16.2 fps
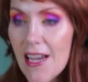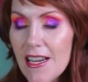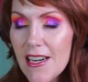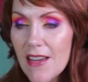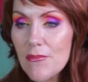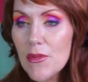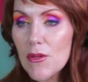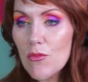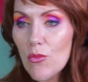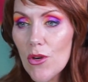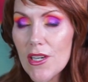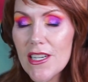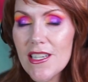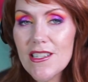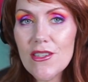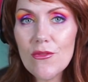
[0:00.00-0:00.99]
and I've been
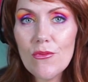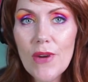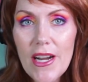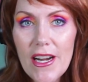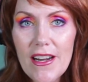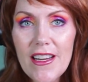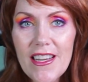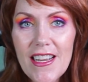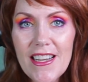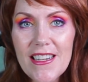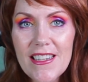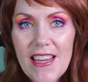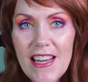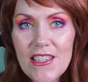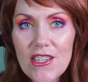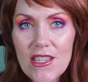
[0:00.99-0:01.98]
wanting to wear it,
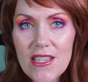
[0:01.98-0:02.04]
and I